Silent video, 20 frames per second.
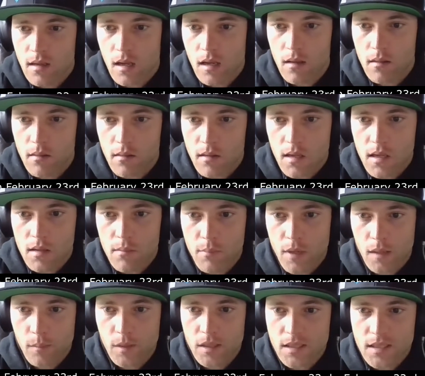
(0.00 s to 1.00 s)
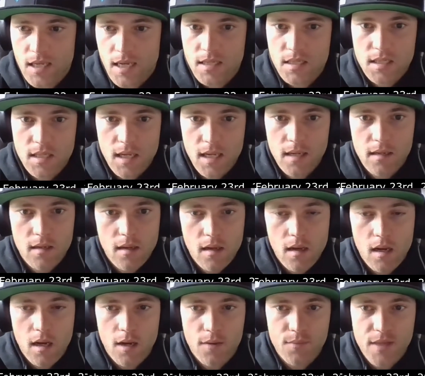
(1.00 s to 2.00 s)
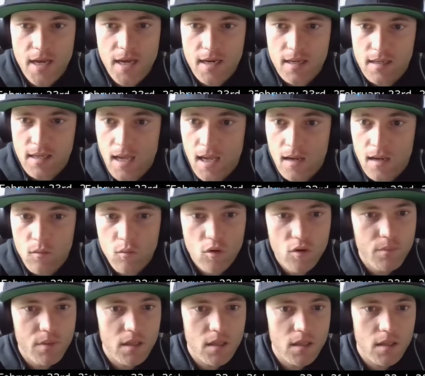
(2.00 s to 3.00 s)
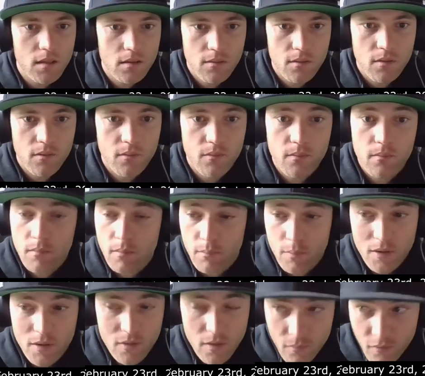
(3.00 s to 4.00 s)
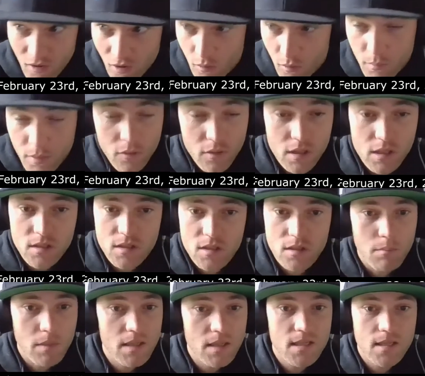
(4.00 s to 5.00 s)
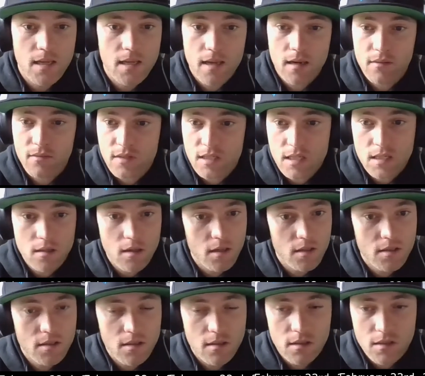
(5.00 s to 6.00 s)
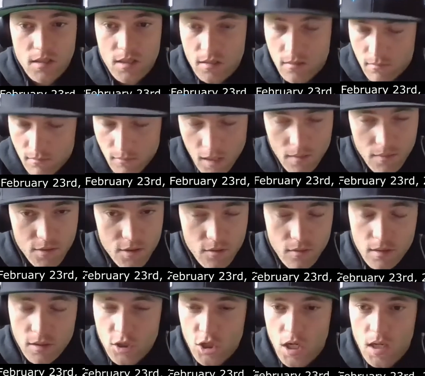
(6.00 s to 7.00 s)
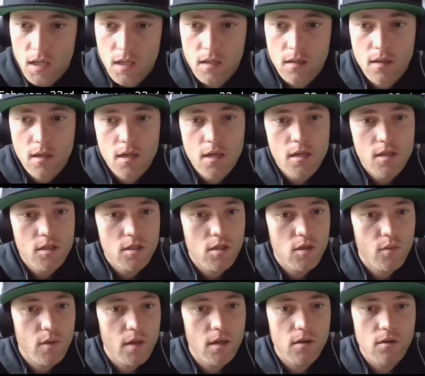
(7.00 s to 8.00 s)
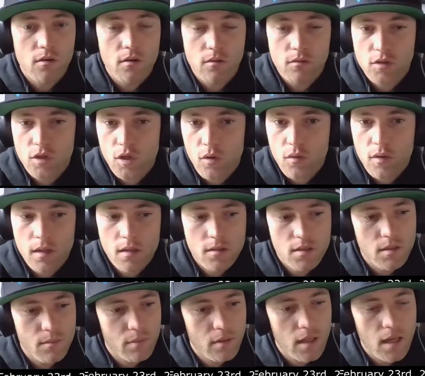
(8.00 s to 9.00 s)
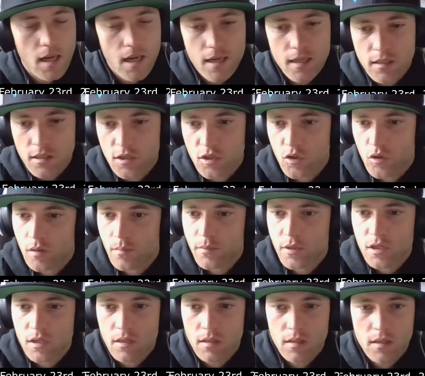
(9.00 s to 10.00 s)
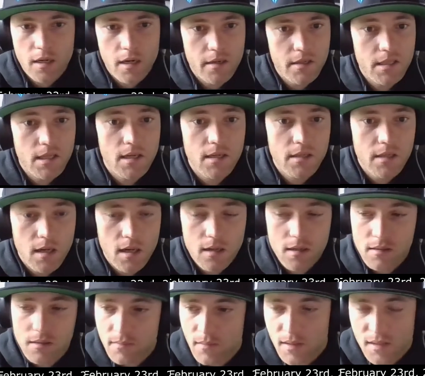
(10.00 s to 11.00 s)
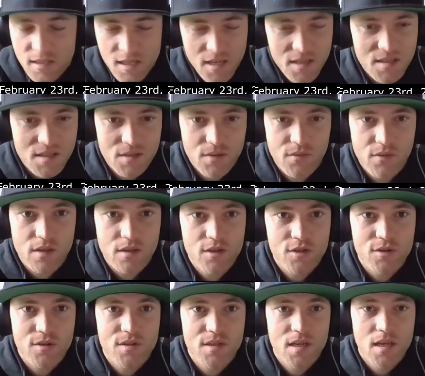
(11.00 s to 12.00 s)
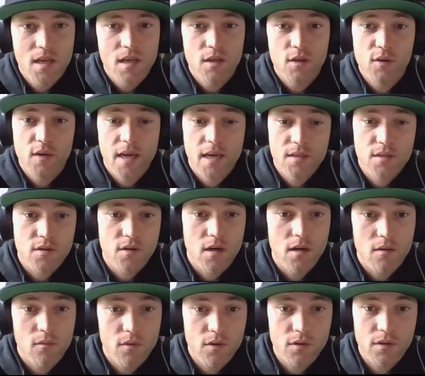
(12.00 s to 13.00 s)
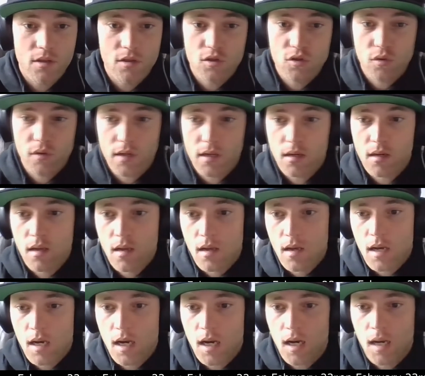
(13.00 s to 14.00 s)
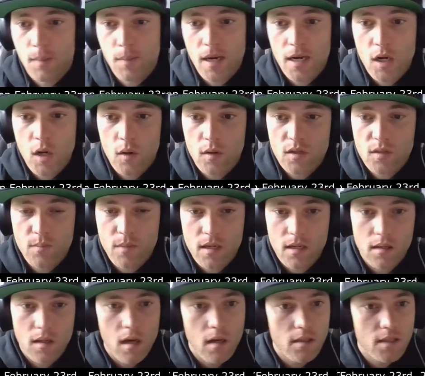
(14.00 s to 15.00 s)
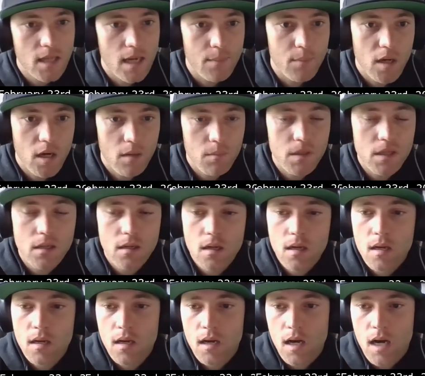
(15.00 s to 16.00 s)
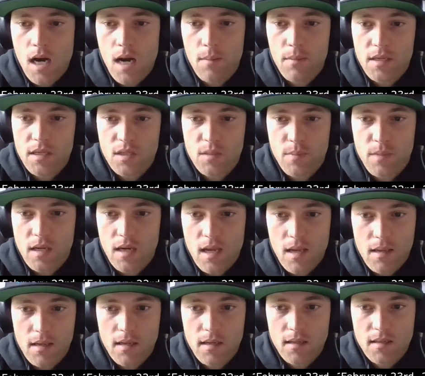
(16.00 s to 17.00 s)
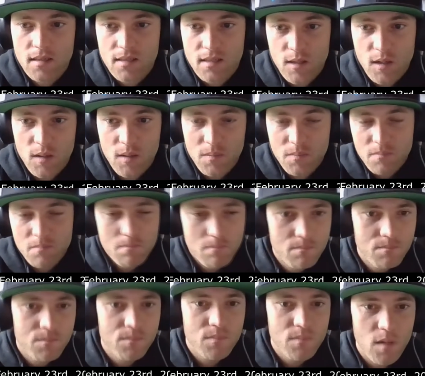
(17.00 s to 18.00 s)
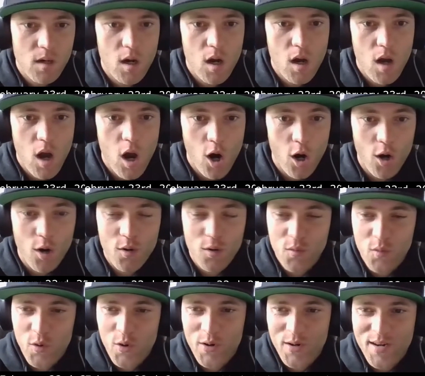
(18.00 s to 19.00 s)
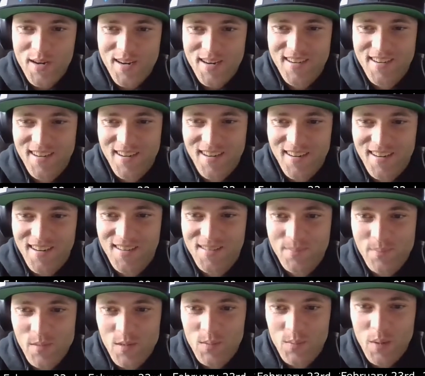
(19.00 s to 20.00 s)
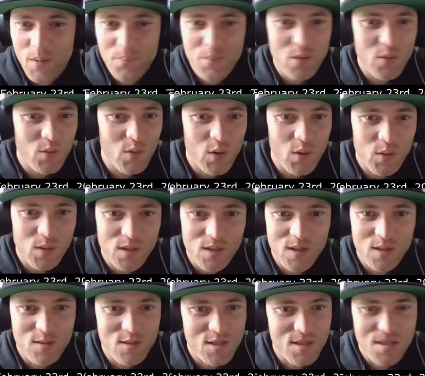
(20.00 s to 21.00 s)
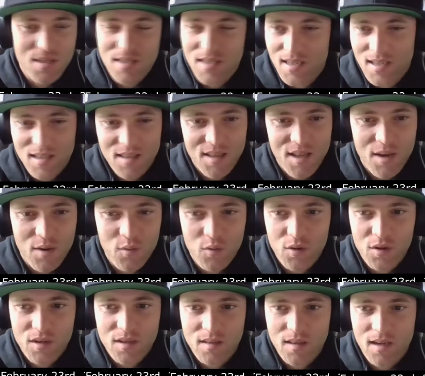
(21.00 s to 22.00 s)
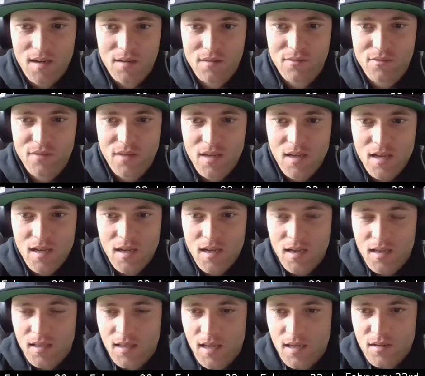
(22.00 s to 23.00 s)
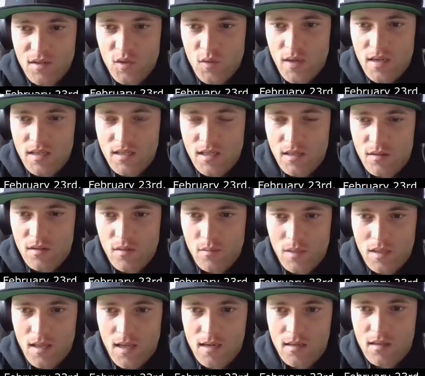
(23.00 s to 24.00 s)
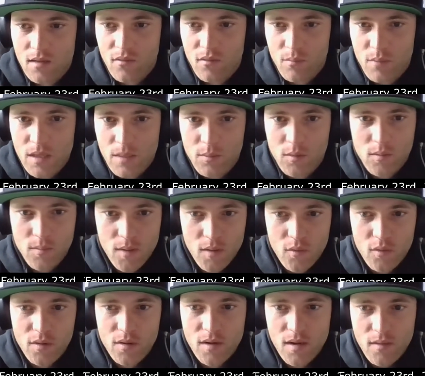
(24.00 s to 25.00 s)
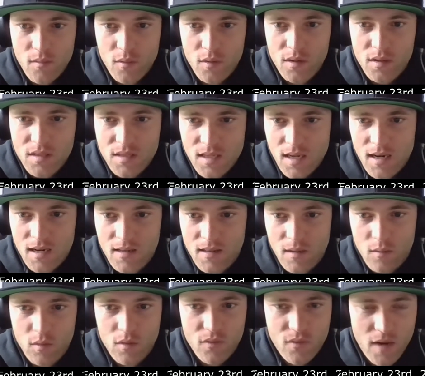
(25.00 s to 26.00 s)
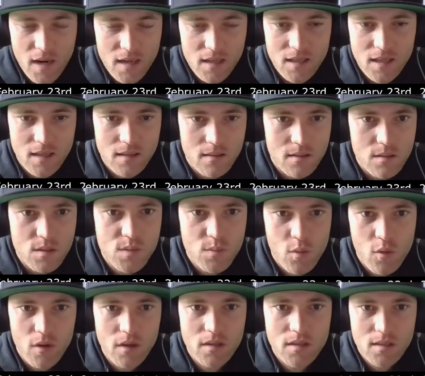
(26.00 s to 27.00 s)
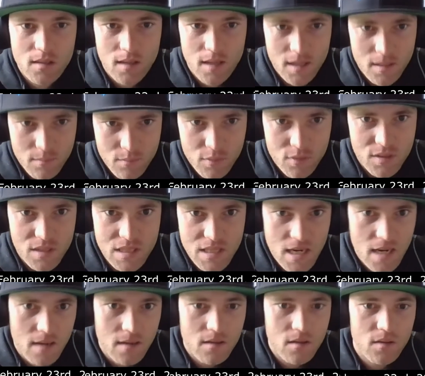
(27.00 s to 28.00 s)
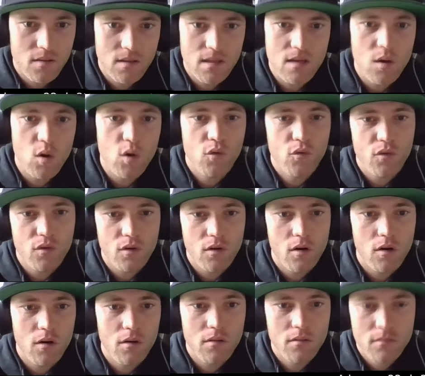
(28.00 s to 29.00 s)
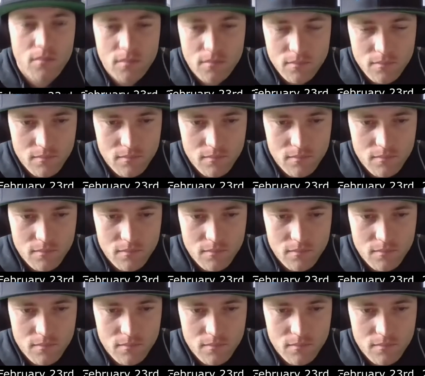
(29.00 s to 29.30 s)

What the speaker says: in the public testnet. That again will be the availability to mint an NFT onto the chain, to create your own token, supply, description, yada yada yada, tons of features. You guys are going to really enjoy it. I know it's been a long time coming. It's been a hard work, bumpy road. Just a lot of work, a lot of sweat and tears from a lot of different people. But we're excited that we're finally at this point to present the overall